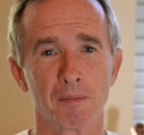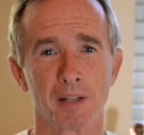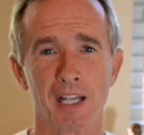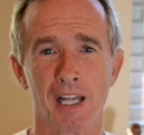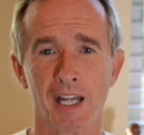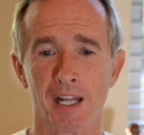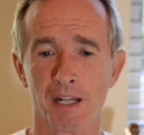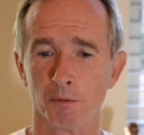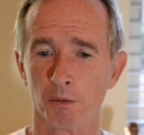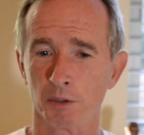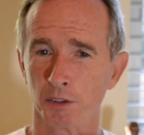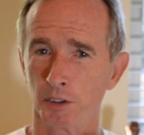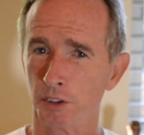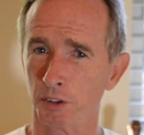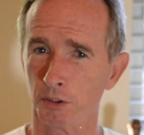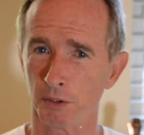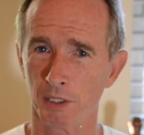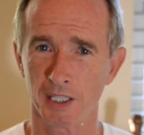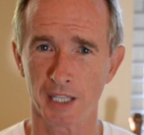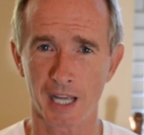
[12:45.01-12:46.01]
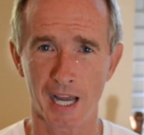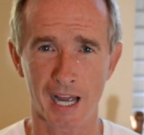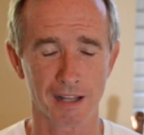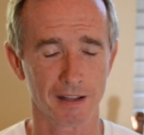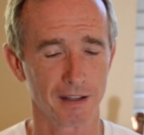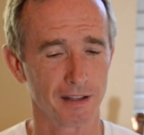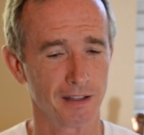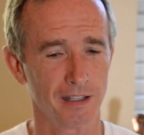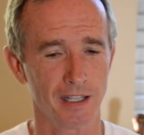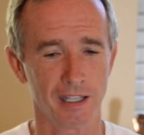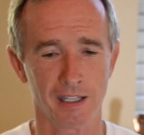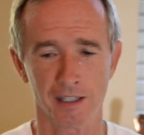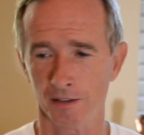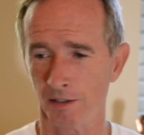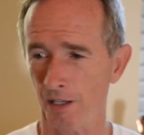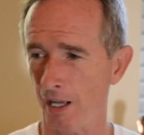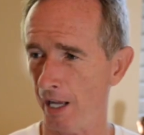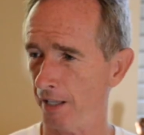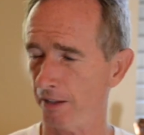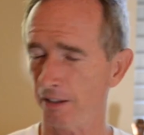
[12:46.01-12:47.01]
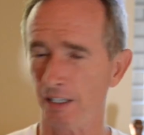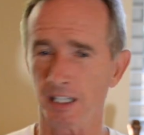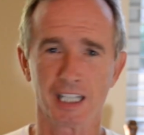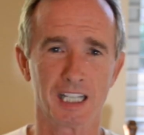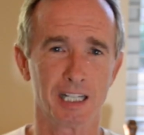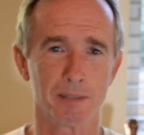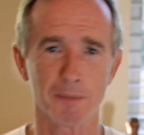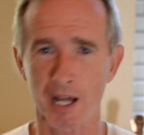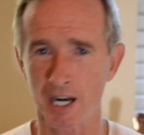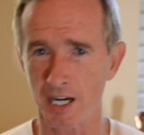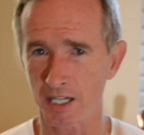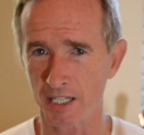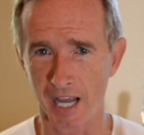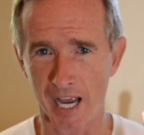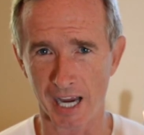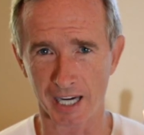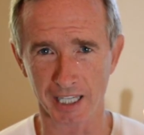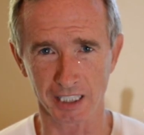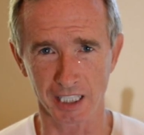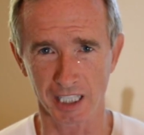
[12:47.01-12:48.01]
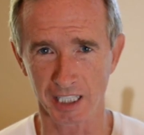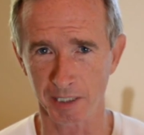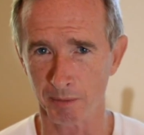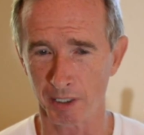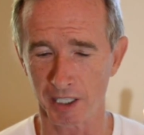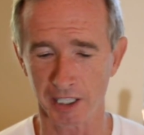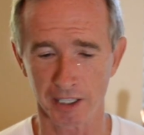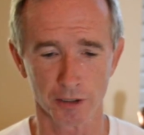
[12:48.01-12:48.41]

And when they're doing that, they're not thinking about attacking anybody.